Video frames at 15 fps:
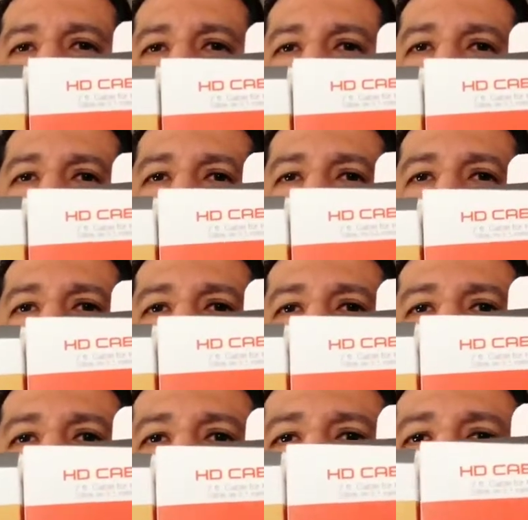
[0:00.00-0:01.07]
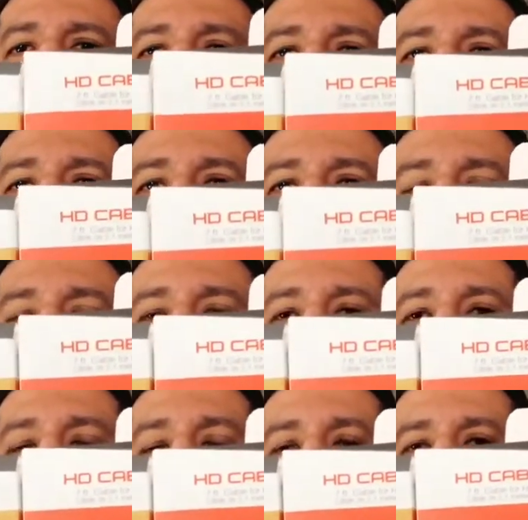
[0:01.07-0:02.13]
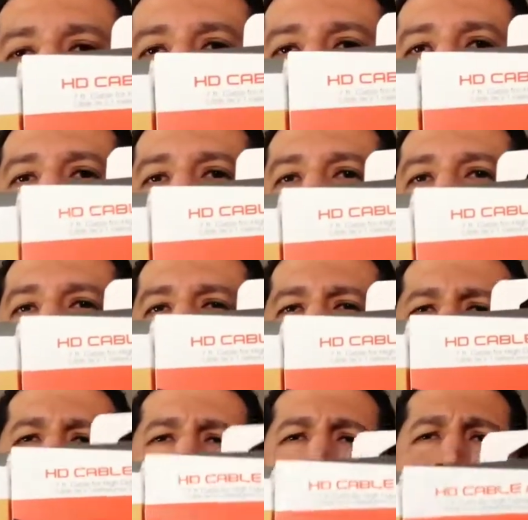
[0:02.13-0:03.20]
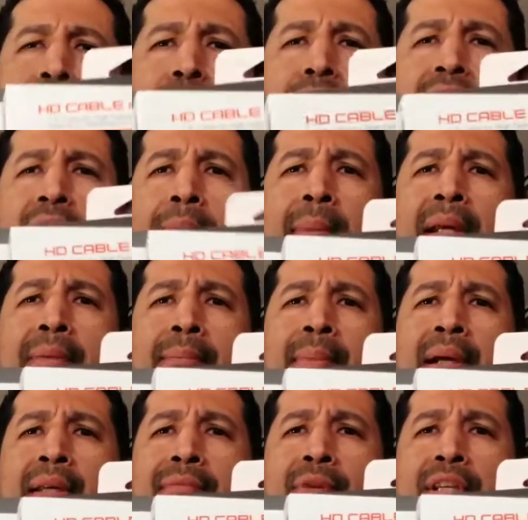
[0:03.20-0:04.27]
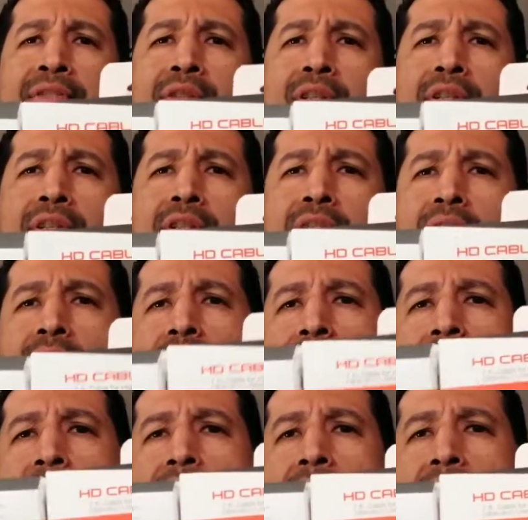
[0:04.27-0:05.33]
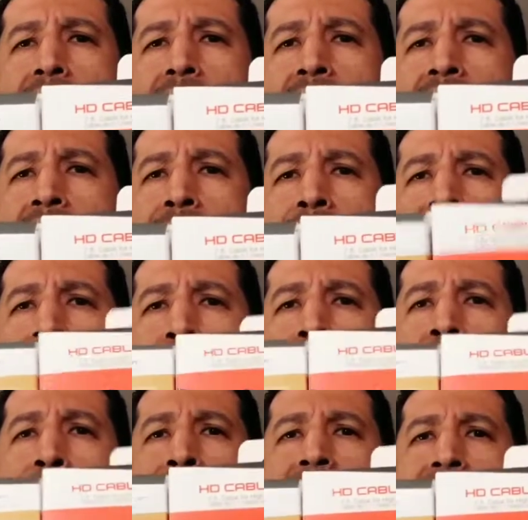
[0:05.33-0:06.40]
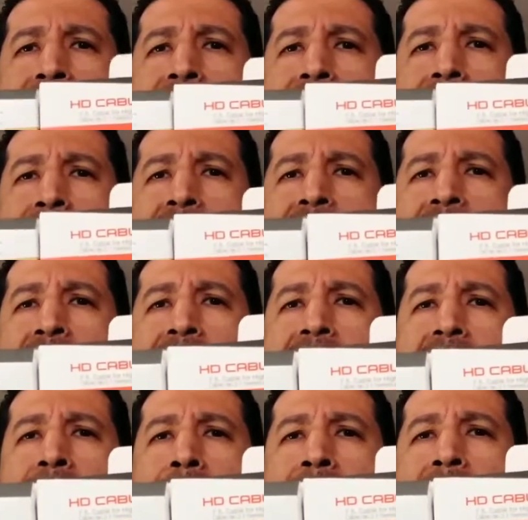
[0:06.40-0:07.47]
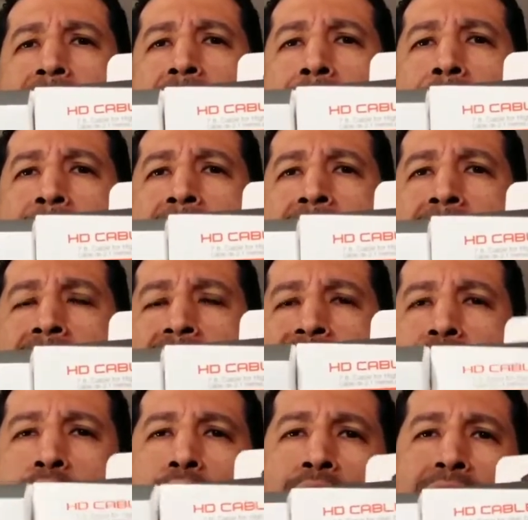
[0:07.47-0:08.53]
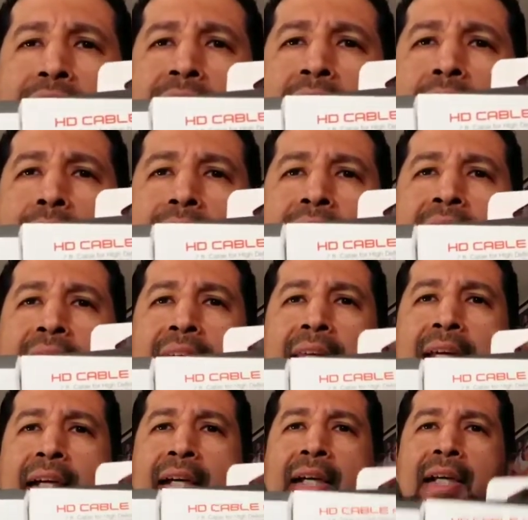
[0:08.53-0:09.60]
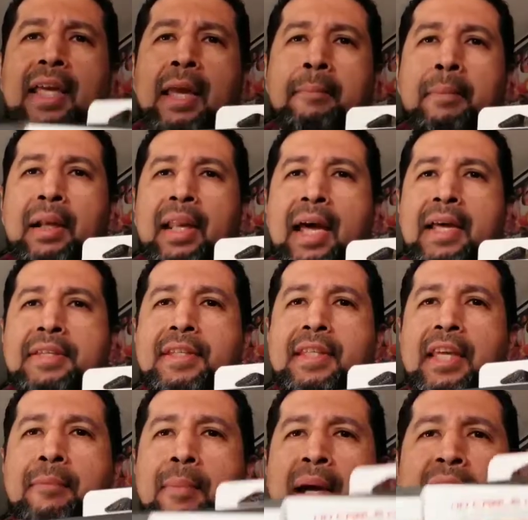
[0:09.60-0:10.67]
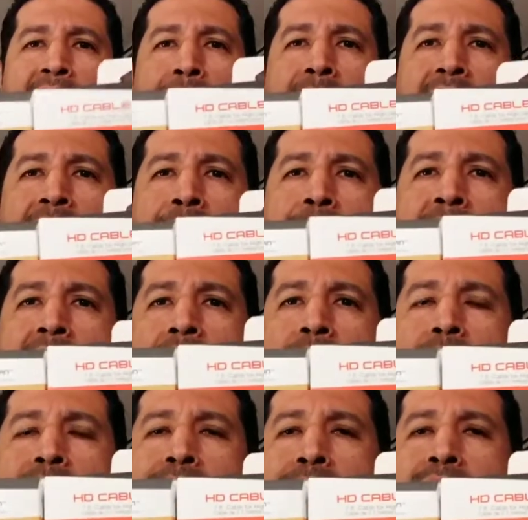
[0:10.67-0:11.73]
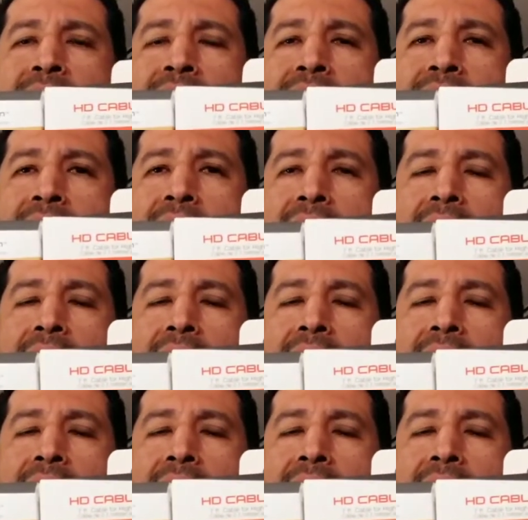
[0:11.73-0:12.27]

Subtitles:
And you guys, the thing is that I probably should have done my research before I picked these guys up, but as it turns out, the M Classic might not be compatible with these.